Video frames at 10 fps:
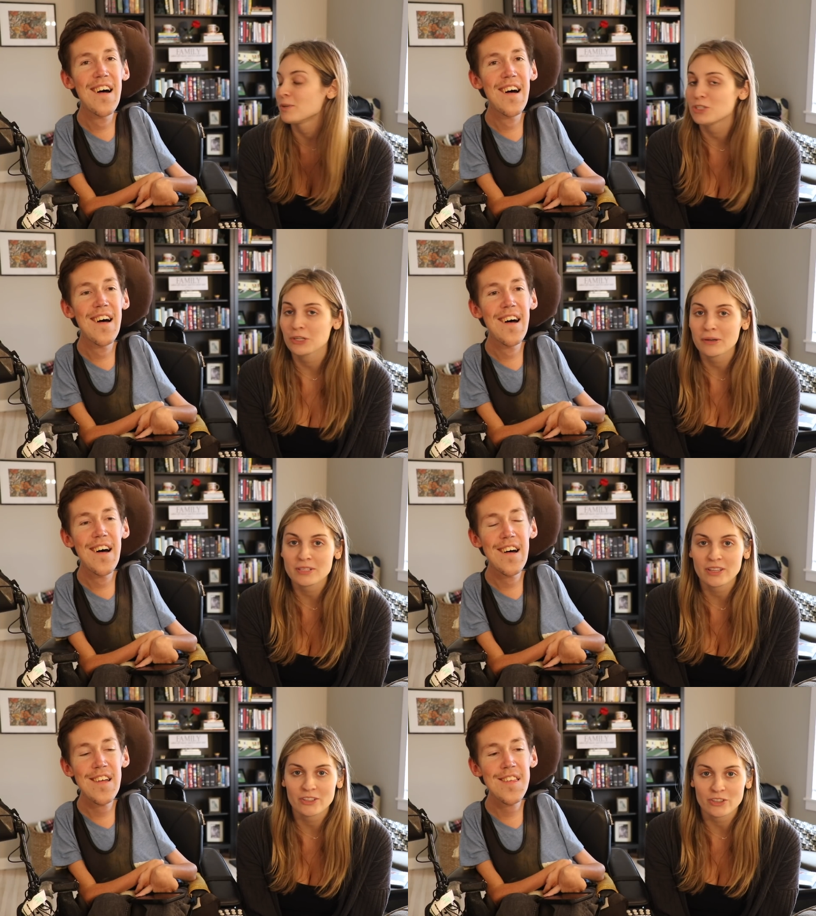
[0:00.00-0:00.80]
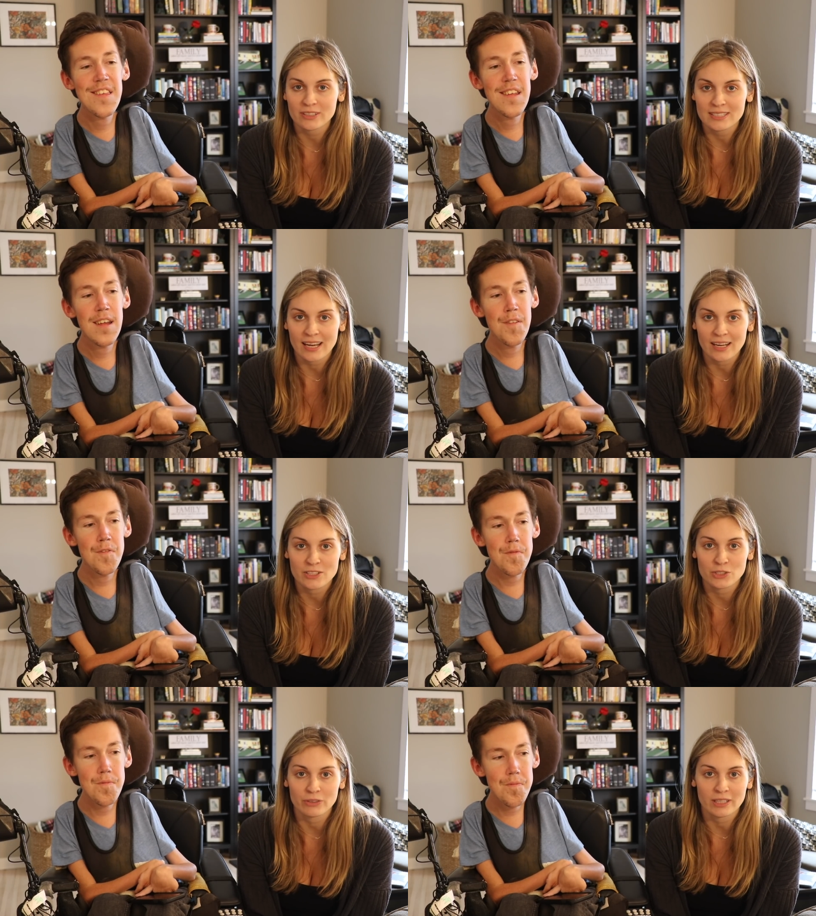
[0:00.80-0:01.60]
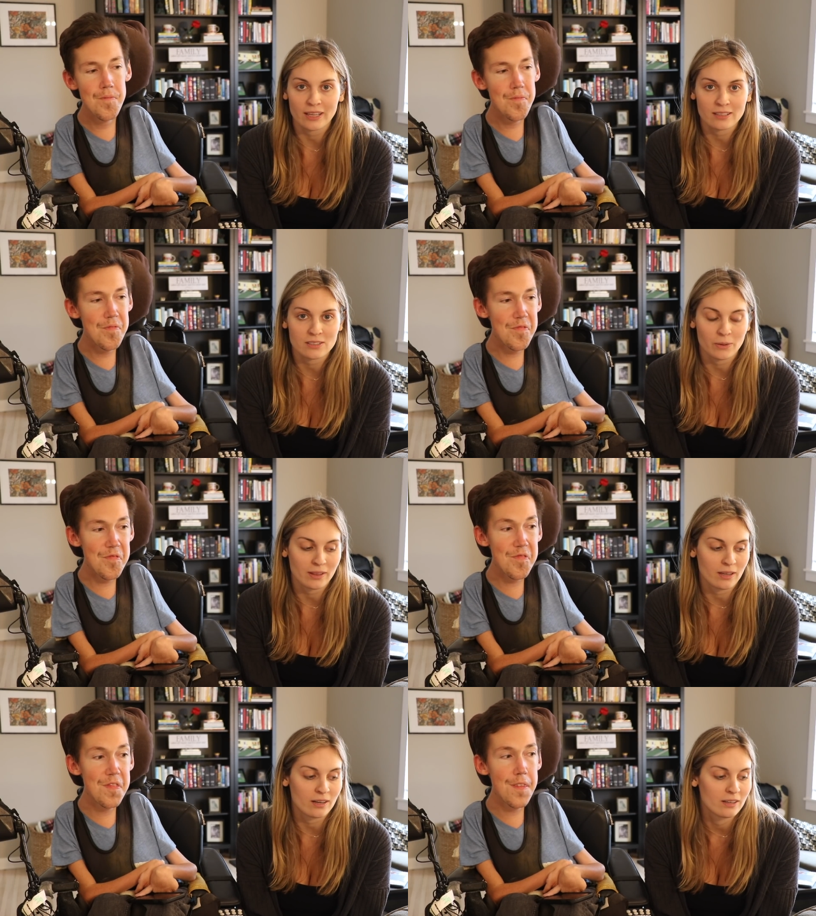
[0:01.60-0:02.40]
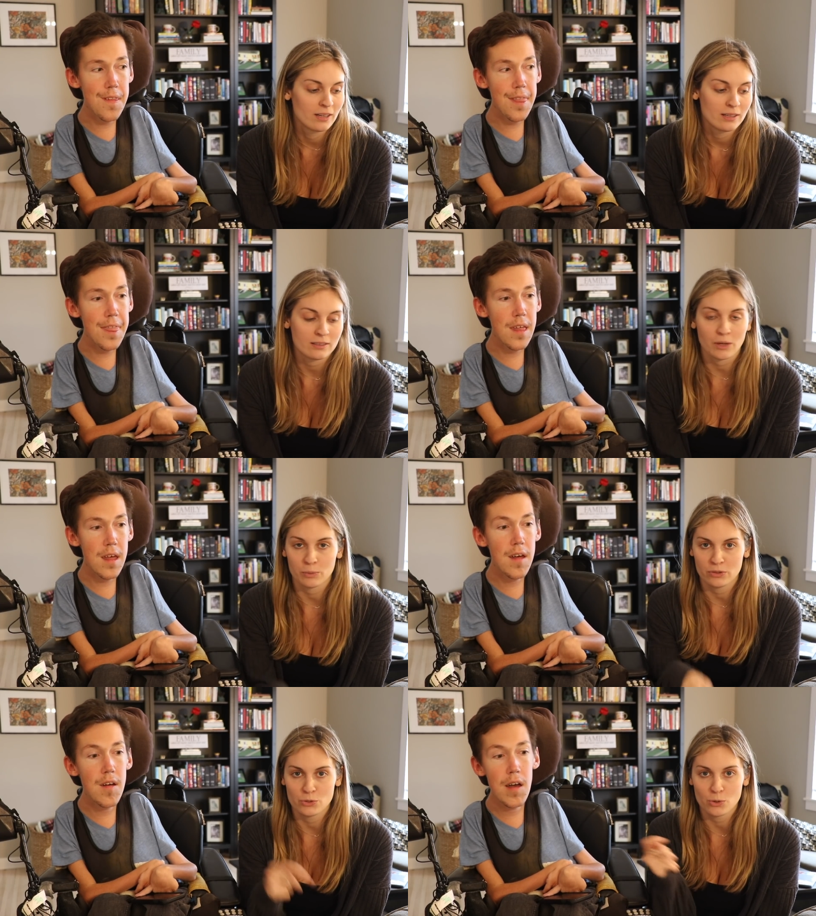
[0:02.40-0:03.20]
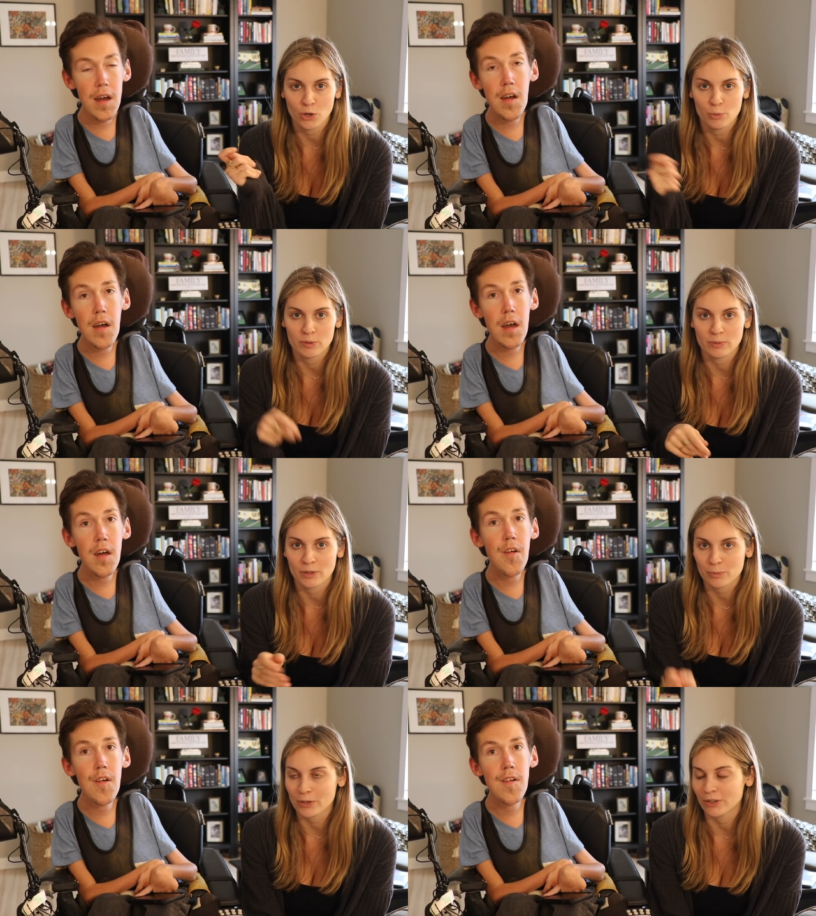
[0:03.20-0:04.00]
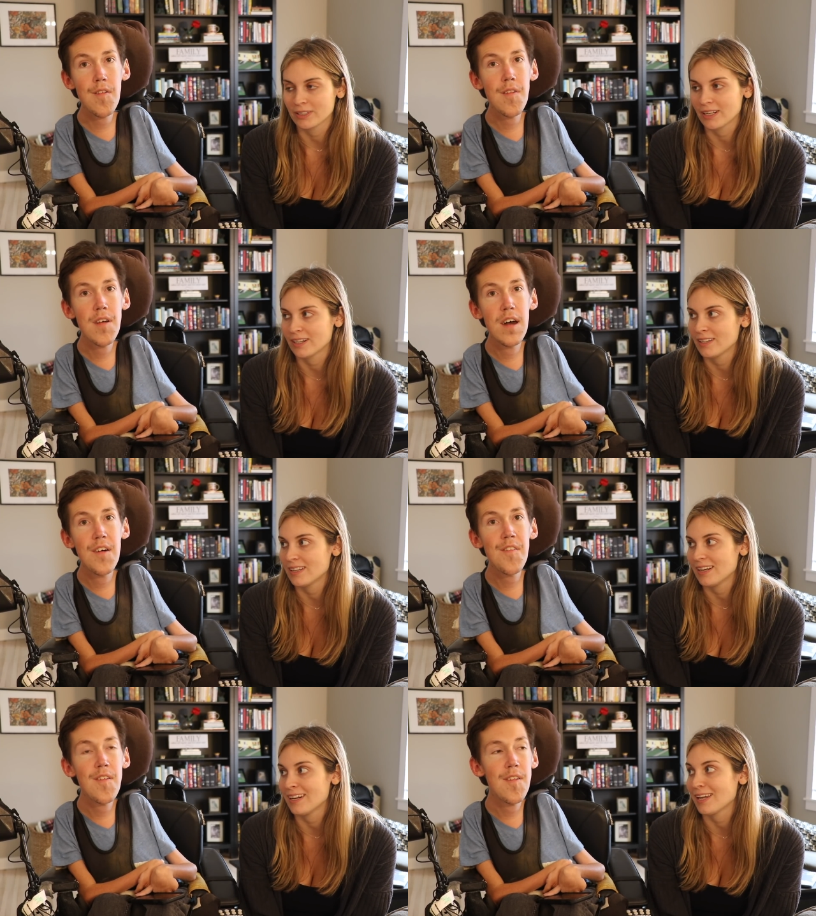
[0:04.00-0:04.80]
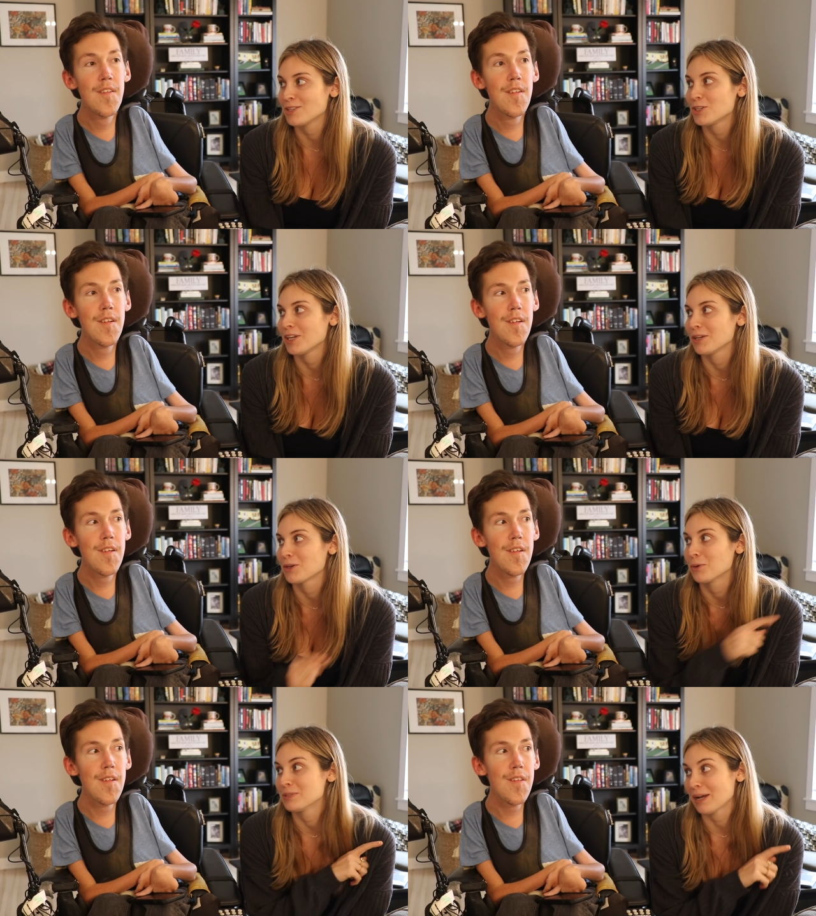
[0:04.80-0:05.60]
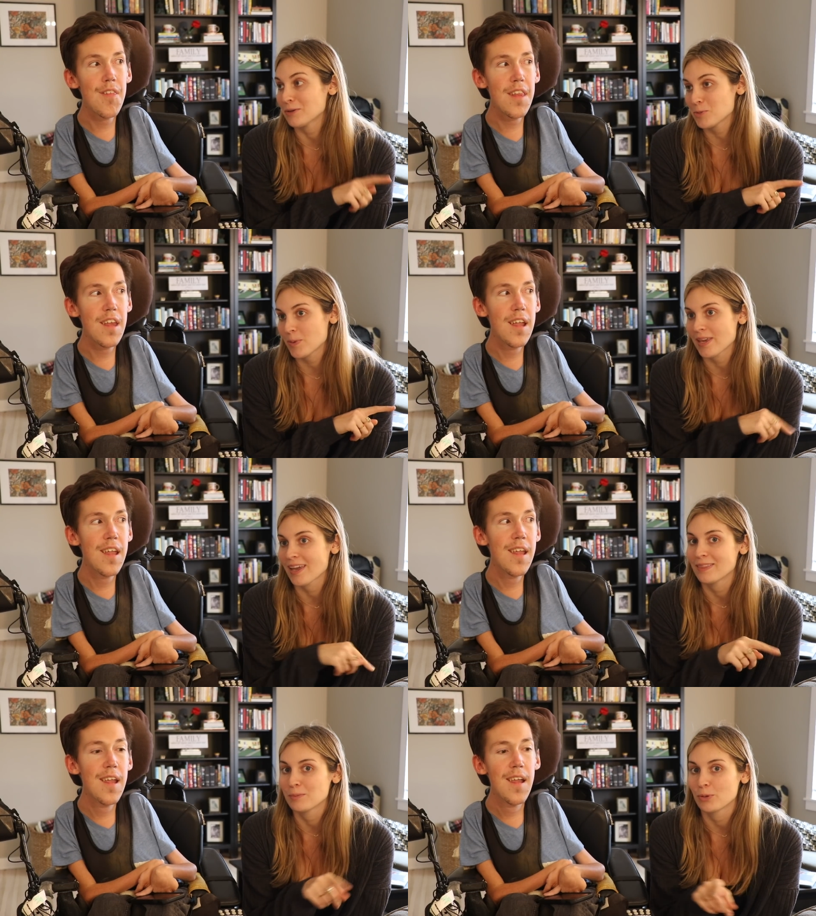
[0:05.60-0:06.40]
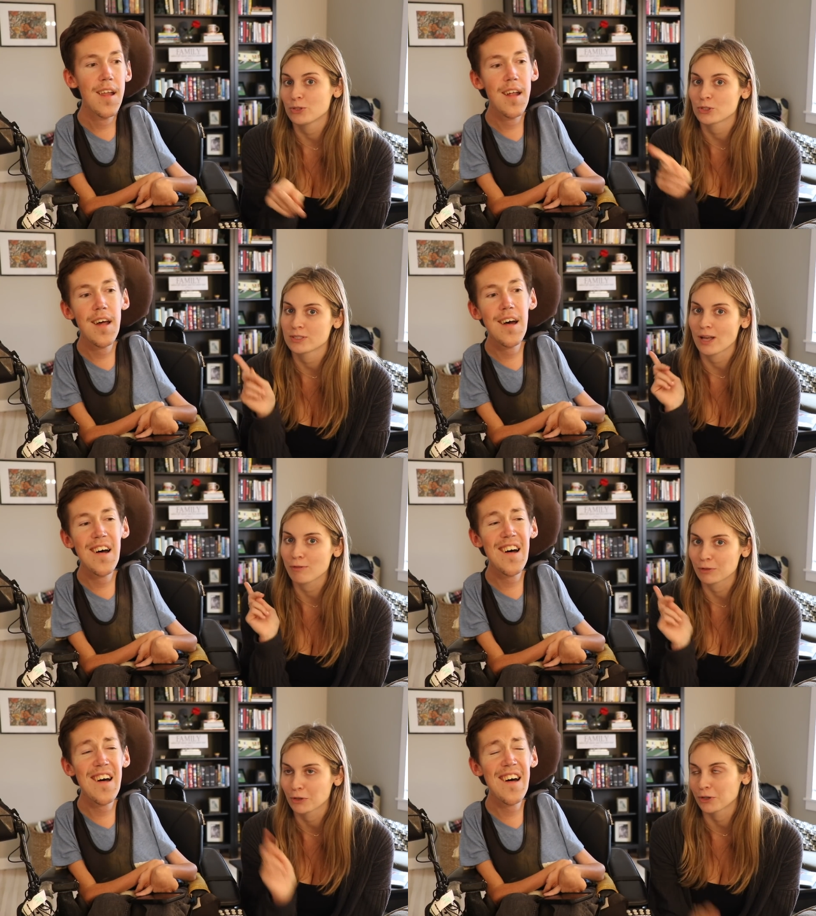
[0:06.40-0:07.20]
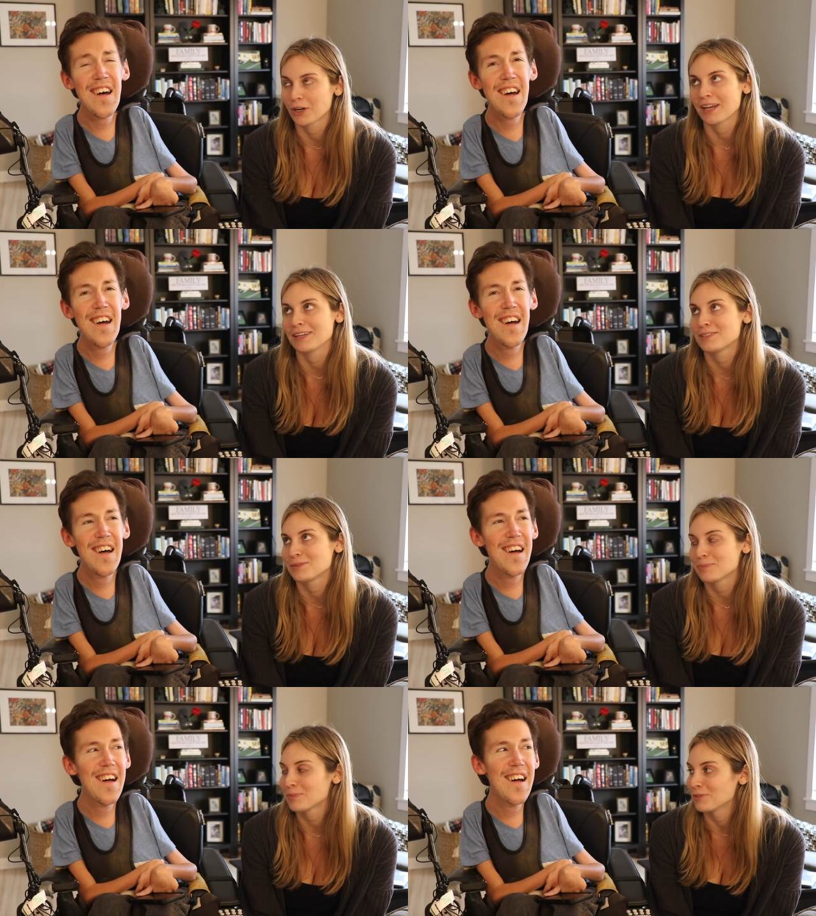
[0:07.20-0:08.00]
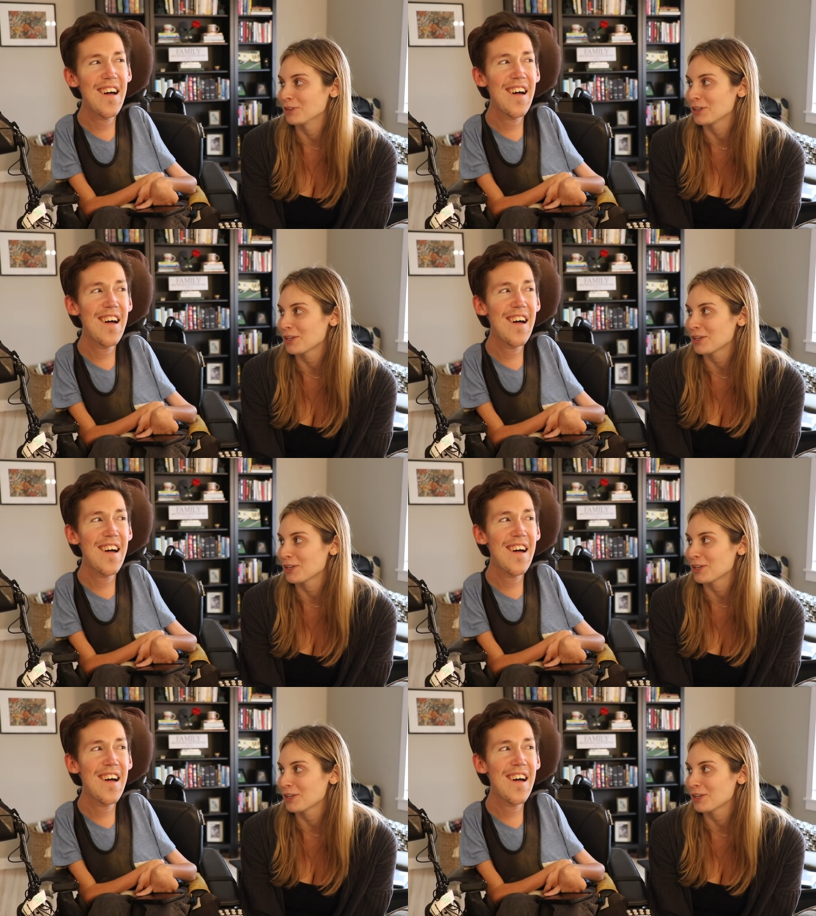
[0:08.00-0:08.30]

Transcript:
Speaker 1: But she goes in there during the day. She really likes going there like with the door open. We don't put her in there. Yeah. And then at night she goes out to pee and then puts herself in her crate. It's really